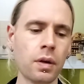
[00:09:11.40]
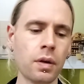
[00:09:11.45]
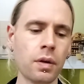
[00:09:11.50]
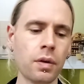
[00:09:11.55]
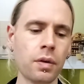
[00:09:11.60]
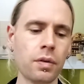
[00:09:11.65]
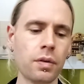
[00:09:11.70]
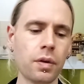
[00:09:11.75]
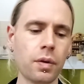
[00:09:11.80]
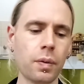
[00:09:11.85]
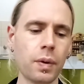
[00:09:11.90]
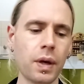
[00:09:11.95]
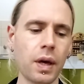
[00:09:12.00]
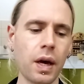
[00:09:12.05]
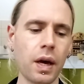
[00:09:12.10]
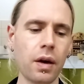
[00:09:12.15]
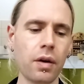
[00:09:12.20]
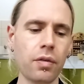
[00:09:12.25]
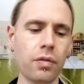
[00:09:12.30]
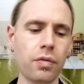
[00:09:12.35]
So we
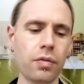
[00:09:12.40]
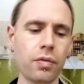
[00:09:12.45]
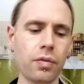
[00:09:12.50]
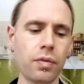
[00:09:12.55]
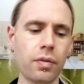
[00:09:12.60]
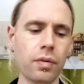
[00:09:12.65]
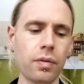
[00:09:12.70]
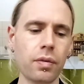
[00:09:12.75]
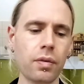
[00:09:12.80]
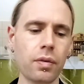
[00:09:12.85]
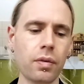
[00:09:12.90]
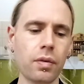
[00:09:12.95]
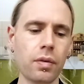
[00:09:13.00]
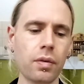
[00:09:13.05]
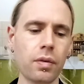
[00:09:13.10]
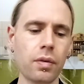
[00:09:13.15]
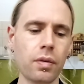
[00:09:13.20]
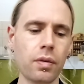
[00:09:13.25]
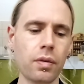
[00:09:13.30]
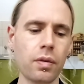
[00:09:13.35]
have
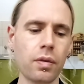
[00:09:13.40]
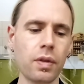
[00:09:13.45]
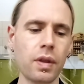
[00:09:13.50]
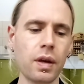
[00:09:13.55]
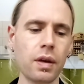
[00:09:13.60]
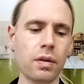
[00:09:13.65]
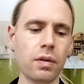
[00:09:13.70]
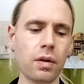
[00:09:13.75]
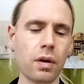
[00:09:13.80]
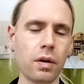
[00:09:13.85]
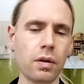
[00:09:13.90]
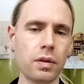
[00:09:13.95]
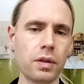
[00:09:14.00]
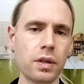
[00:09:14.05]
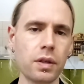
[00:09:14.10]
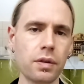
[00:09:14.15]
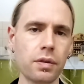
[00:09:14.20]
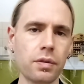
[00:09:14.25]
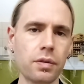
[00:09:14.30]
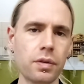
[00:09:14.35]
these
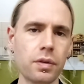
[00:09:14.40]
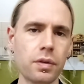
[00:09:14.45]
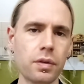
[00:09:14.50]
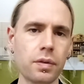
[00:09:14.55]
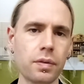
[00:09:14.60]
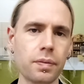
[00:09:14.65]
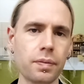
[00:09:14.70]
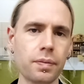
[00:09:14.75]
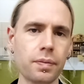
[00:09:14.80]
octaves.